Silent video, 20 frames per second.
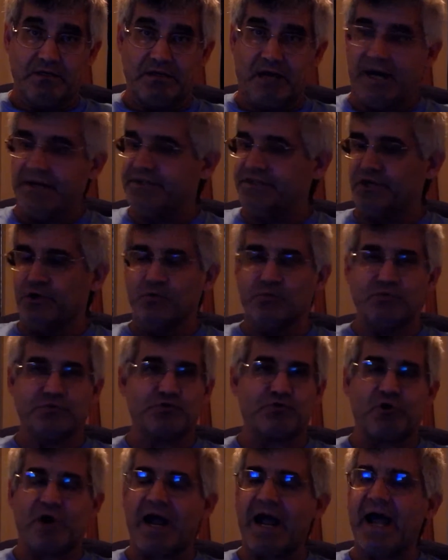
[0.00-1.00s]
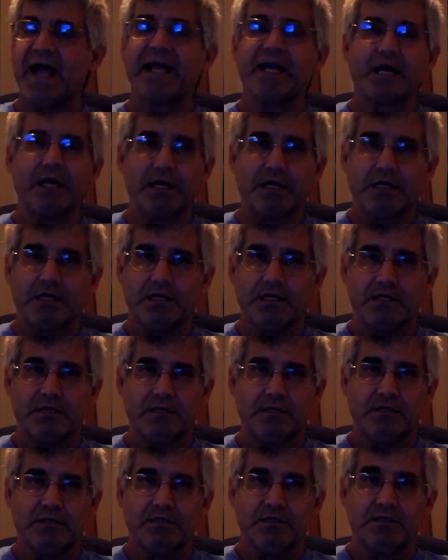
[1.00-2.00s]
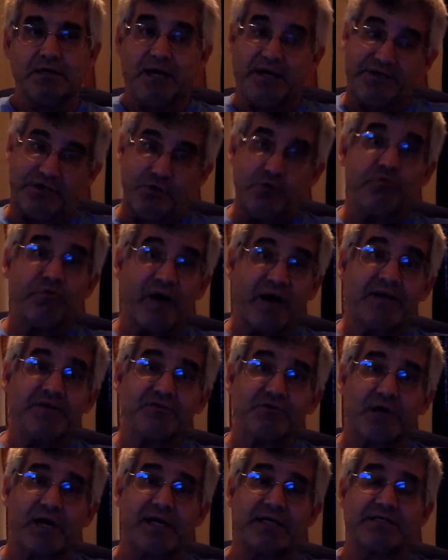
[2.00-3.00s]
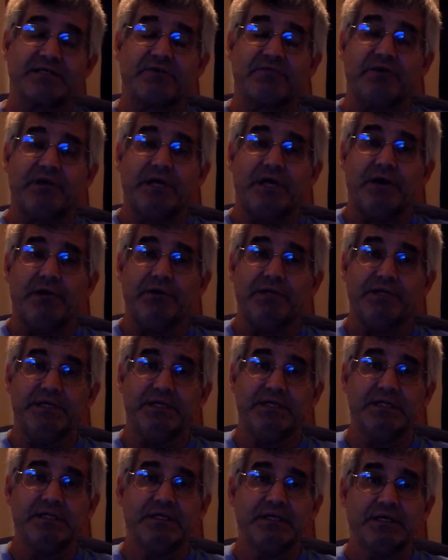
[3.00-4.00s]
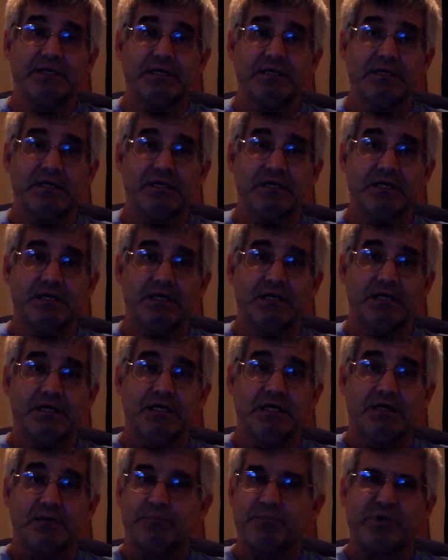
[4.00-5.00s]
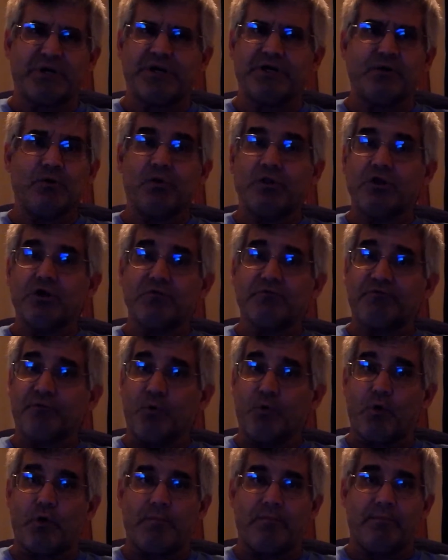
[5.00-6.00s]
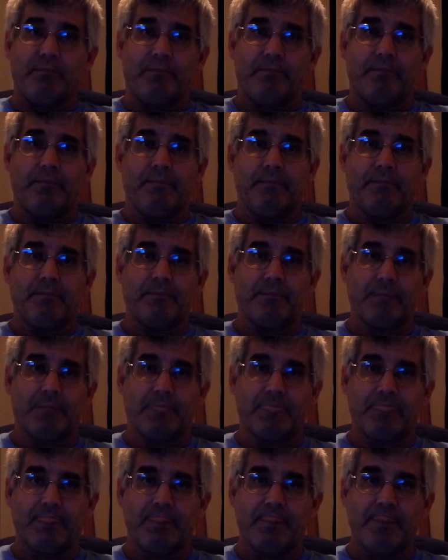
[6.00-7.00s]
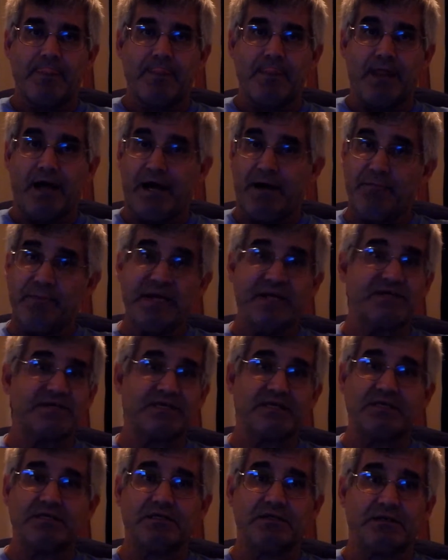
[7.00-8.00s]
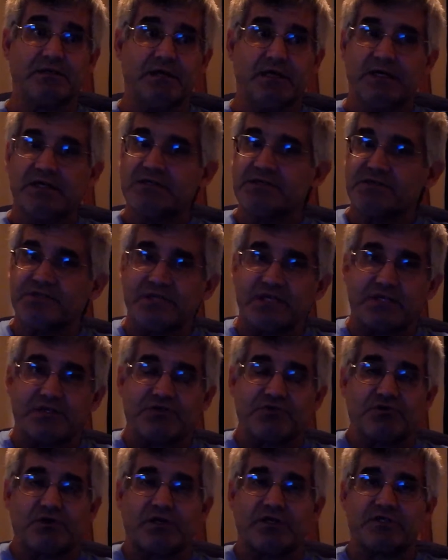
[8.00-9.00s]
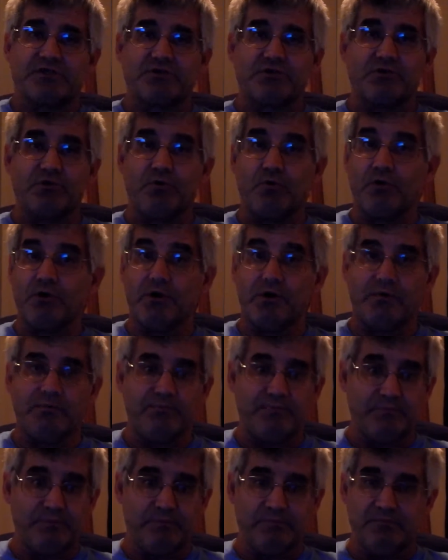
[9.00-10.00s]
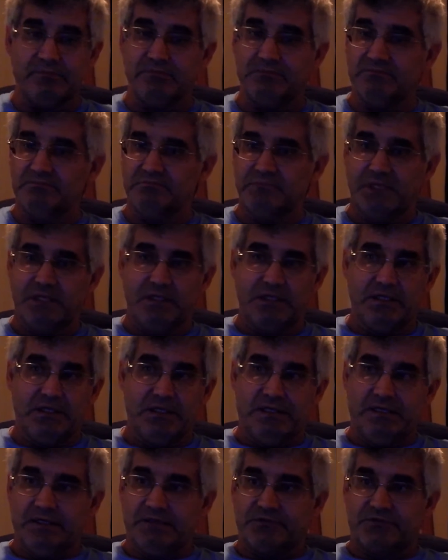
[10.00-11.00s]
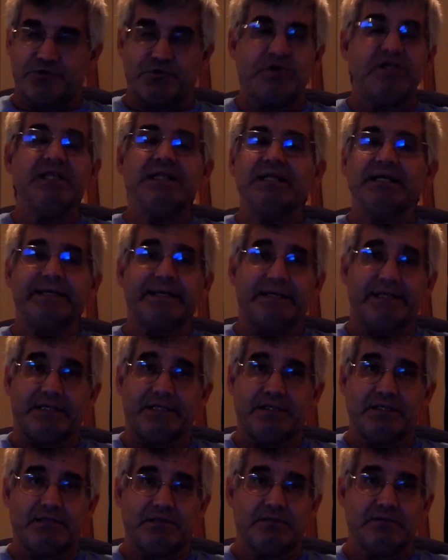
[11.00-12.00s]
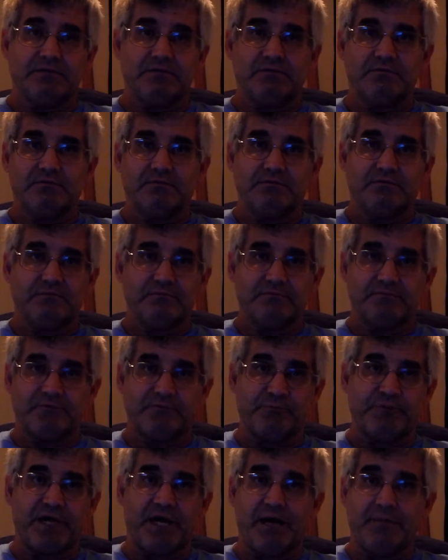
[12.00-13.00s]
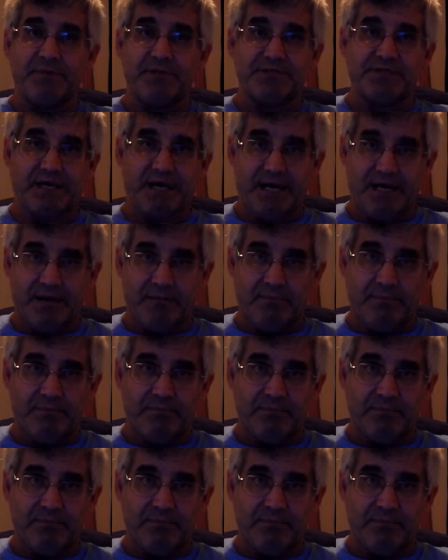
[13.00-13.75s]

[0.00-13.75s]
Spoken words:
I don't track. I do find tracks every now and then, but I don't look for them. I may see a stick structure or a tree lean from time to time,